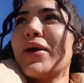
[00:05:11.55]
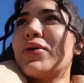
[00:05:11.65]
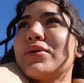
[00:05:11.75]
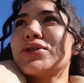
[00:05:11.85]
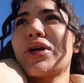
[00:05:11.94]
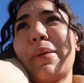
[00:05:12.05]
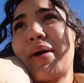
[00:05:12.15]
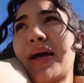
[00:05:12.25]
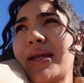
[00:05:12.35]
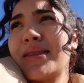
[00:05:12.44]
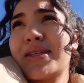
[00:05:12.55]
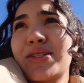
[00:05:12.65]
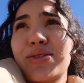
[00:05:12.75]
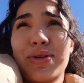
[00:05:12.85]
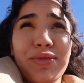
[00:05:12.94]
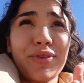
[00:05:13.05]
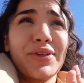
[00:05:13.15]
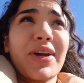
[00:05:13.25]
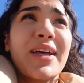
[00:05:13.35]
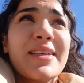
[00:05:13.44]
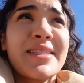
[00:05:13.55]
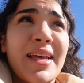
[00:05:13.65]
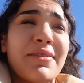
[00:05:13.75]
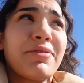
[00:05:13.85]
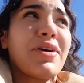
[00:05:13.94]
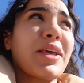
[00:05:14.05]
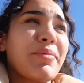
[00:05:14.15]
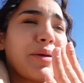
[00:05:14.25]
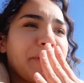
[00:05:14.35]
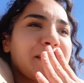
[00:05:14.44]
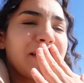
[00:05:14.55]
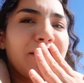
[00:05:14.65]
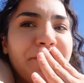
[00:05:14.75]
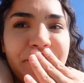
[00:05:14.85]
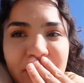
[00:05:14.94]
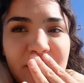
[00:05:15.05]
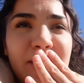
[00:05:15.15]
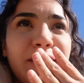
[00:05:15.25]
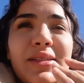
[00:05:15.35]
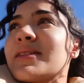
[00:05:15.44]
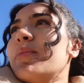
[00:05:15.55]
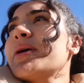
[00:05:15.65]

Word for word: my whole tripod in this store for you guys and vlogging by myself. This is a